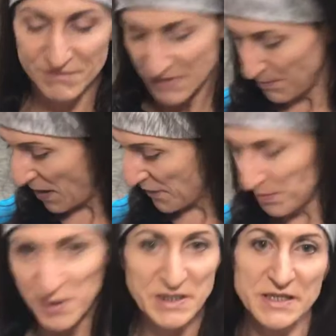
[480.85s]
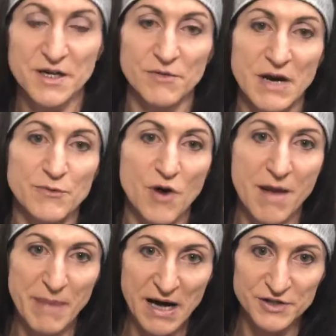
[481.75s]
the other person's going to run right
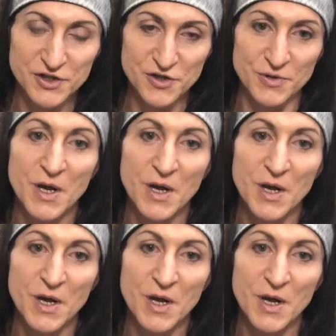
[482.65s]
past you.